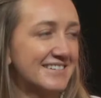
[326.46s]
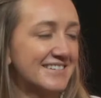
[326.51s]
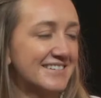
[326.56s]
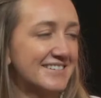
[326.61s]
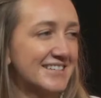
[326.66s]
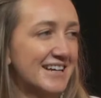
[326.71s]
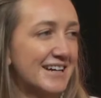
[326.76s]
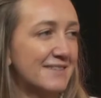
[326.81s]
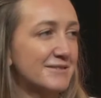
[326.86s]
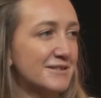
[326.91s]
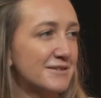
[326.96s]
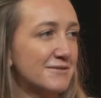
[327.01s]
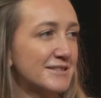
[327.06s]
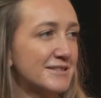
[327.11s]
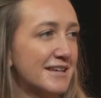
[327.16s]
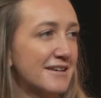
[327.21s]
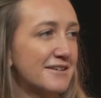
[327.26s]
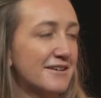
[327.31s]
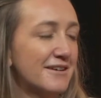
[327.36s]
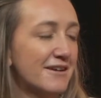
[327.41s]
all the time. Does
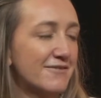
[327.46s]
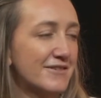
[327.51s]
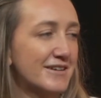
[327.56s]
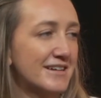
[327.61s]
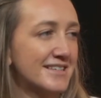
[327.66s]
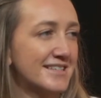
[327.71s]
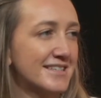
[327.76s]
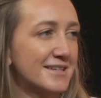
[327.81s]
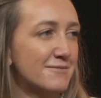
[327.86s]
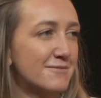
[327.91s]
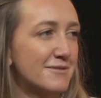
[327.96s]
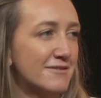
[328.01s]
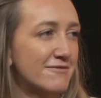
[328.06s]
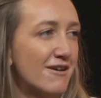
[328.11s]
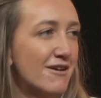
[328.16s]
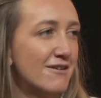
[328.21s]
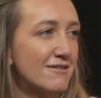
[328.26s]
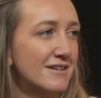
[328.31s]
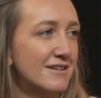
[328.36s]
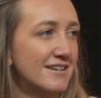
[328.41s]
I did ever get Simran
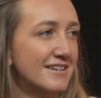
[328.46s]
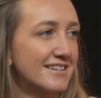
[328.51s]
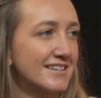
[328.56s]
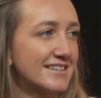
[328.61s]
wrong?